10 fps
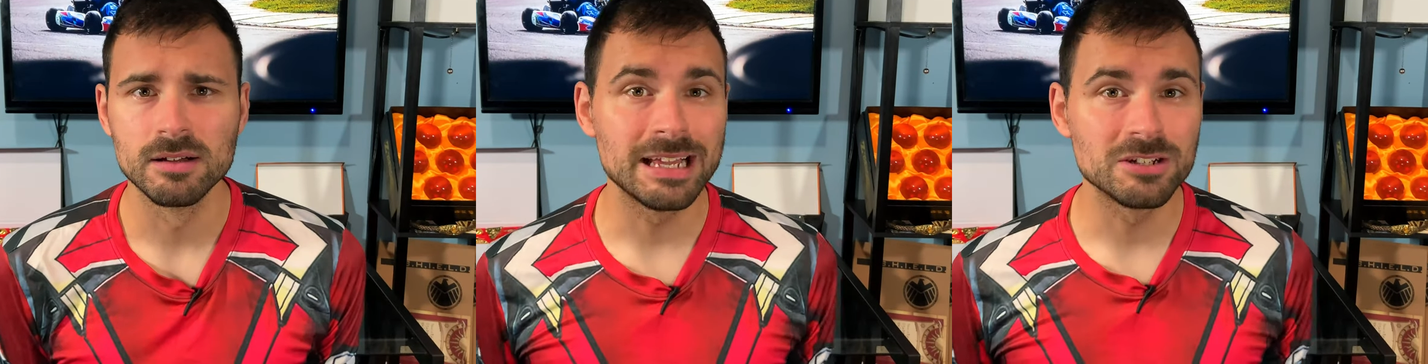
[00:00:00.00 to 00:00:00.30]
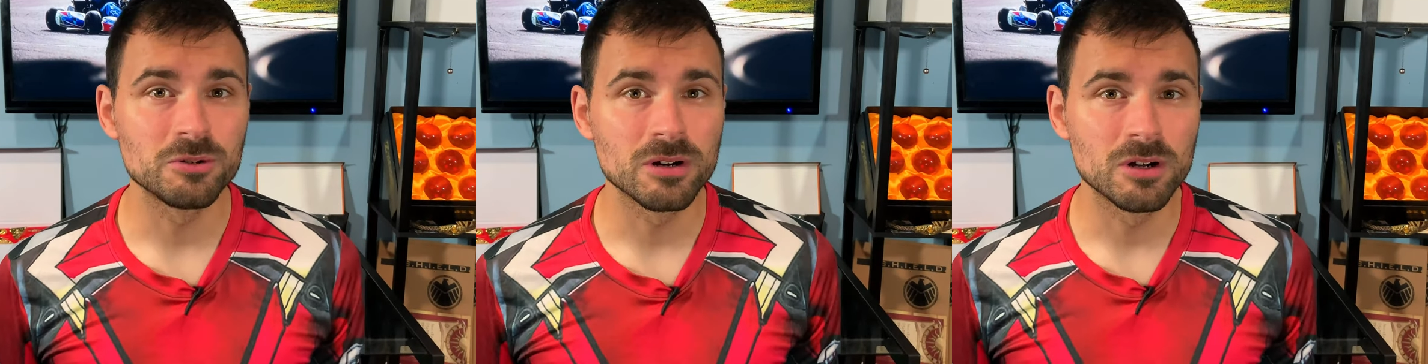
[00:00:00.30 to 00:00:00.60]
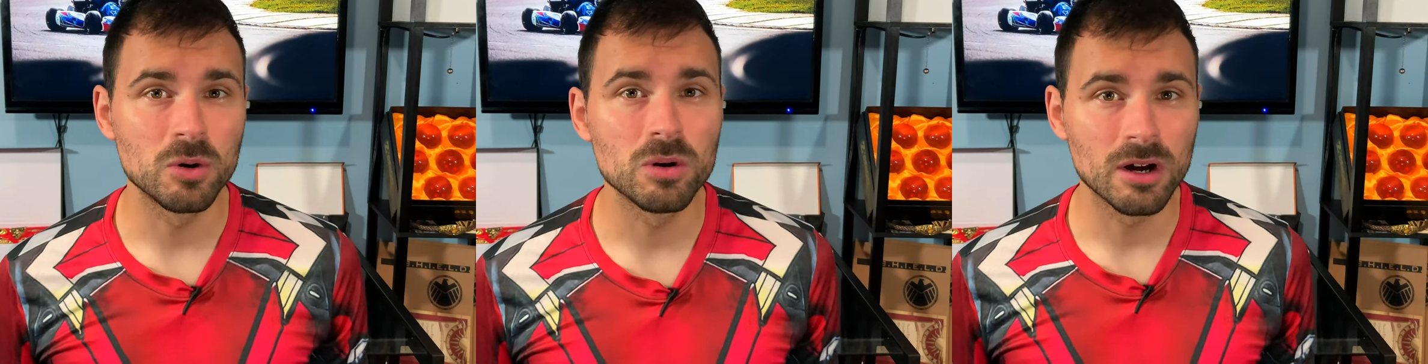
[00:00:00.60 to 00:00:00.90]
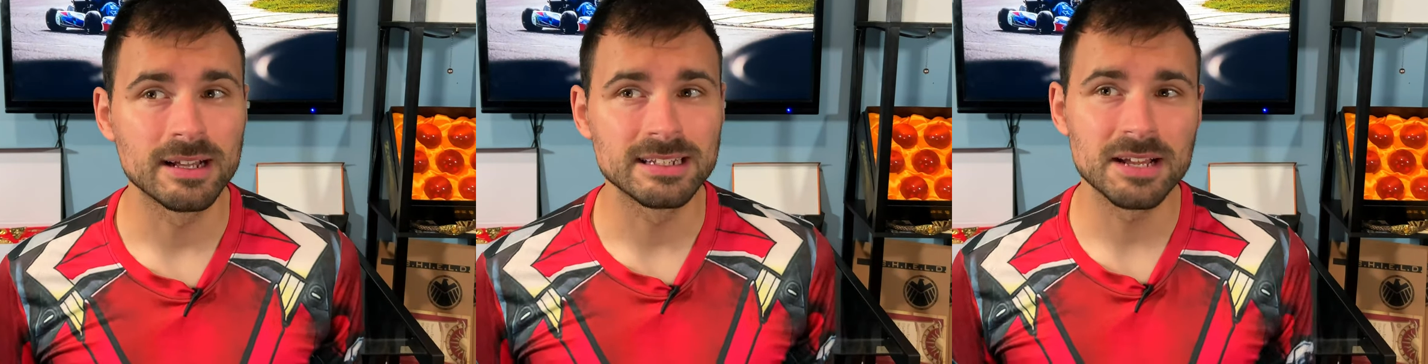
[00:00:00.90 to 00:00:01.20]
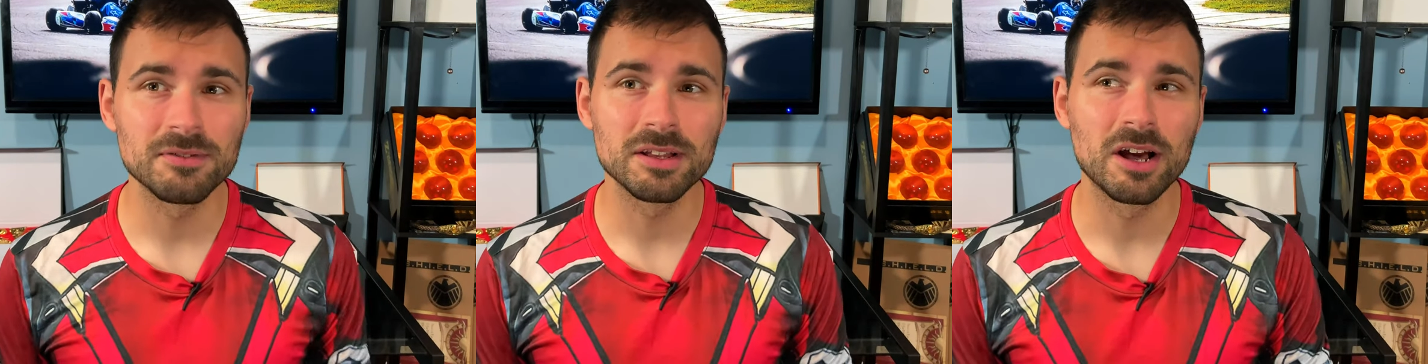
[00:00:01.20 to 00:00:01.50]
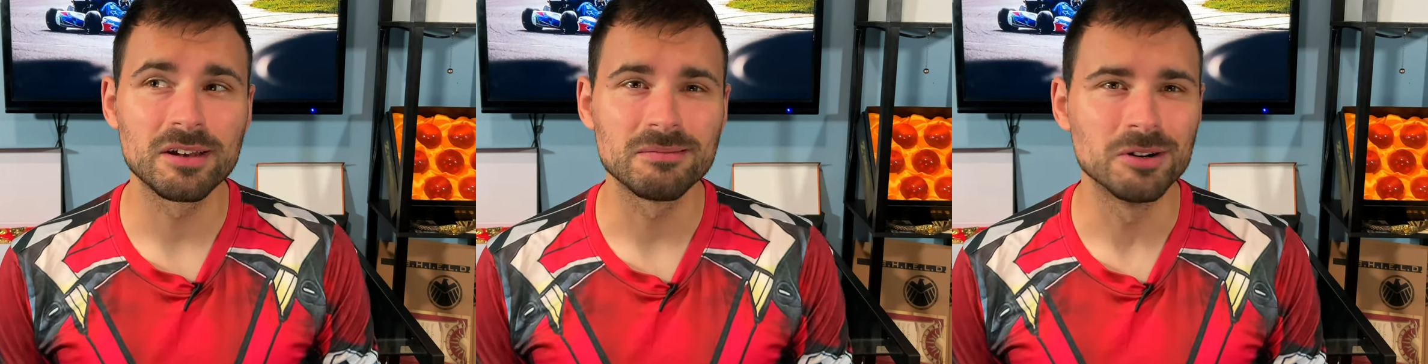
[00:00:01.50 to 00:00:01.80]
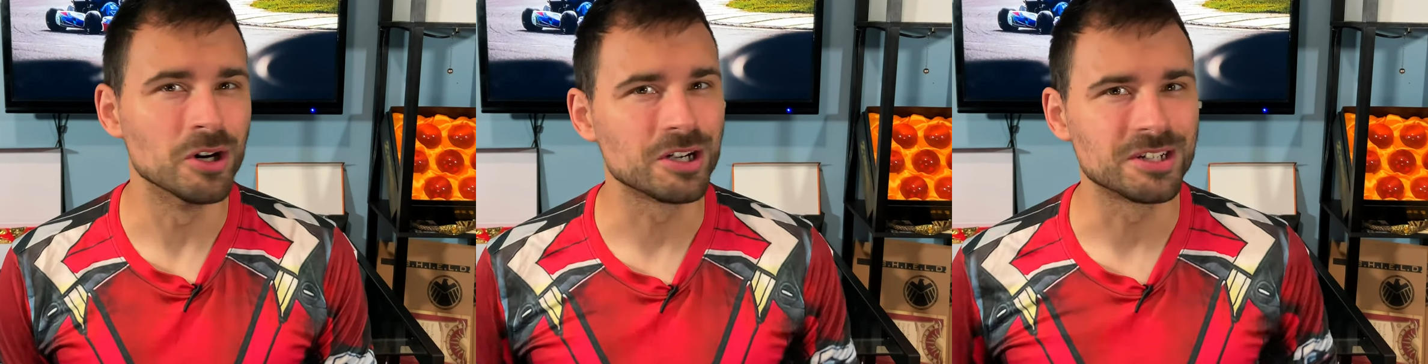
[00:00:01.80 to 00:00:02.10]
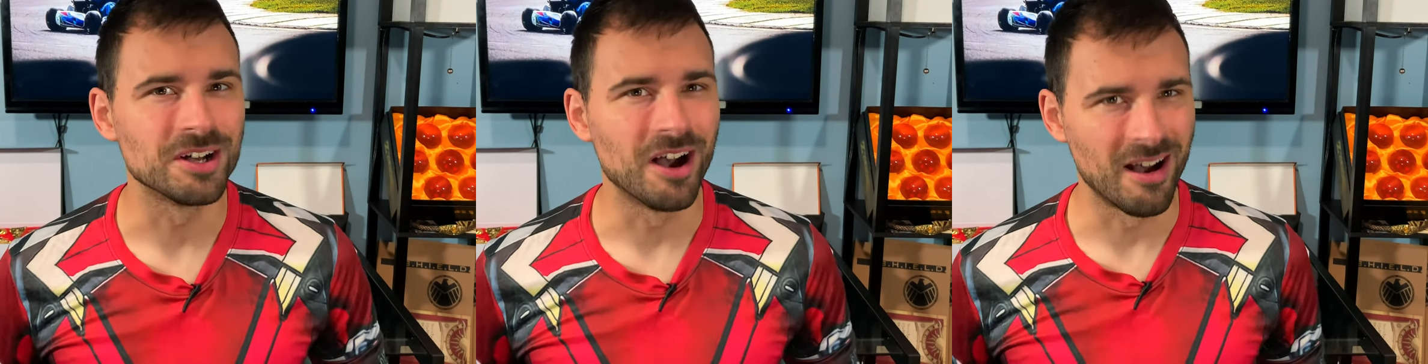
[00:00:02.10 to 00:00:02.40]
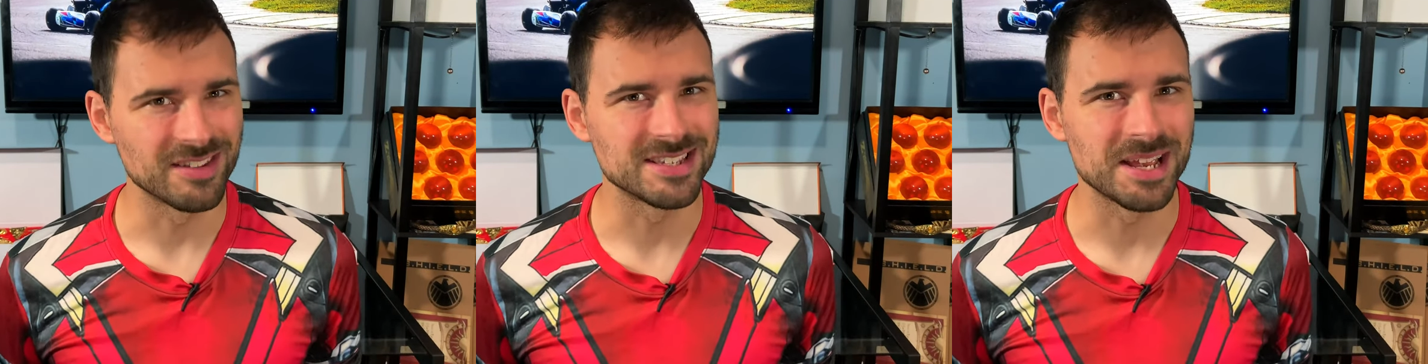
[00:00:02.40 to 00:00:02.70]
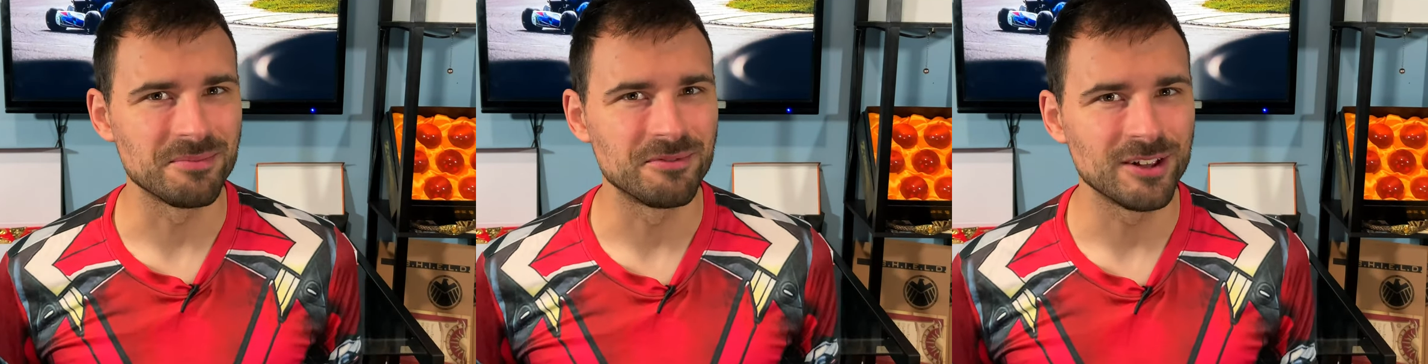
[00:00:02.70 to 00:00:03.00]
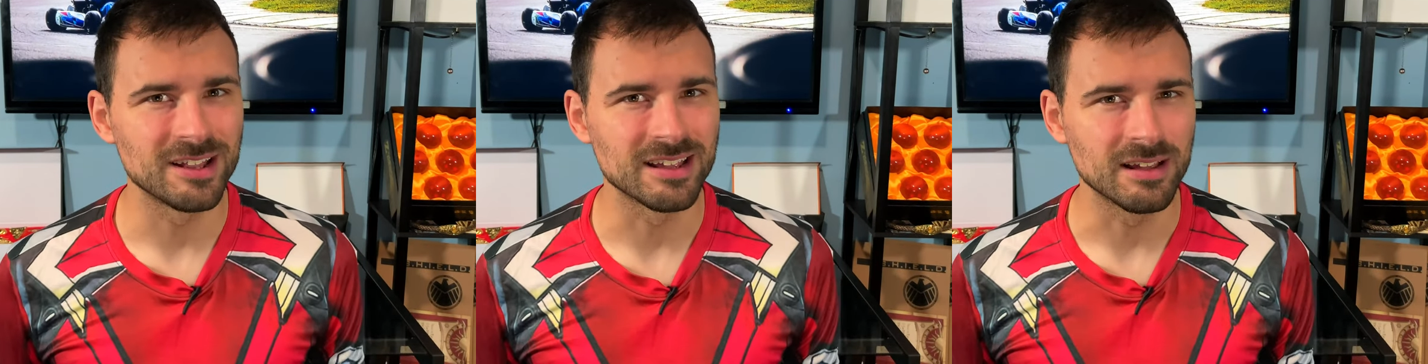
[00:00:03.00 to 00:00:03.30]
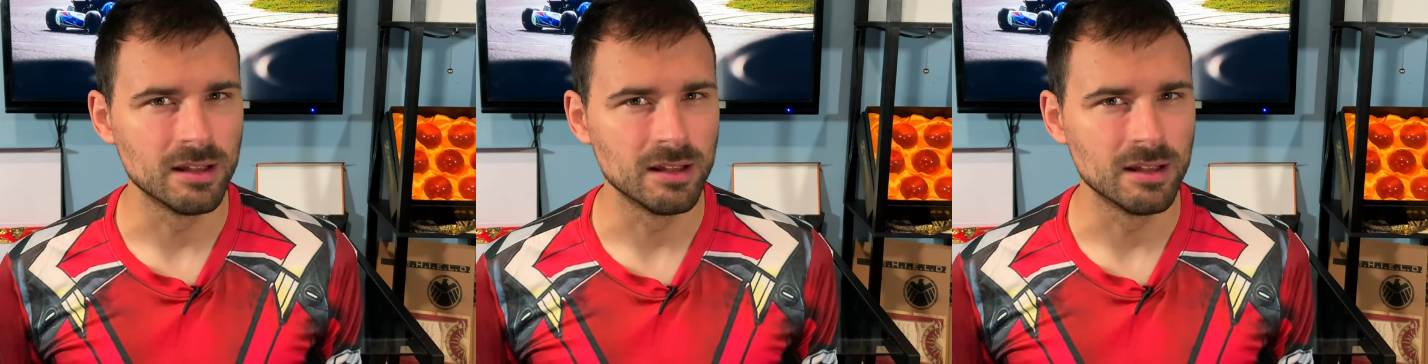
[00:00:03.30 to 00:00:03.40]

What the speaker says: Indoor go-karting is definitely not hooked on the same feeling.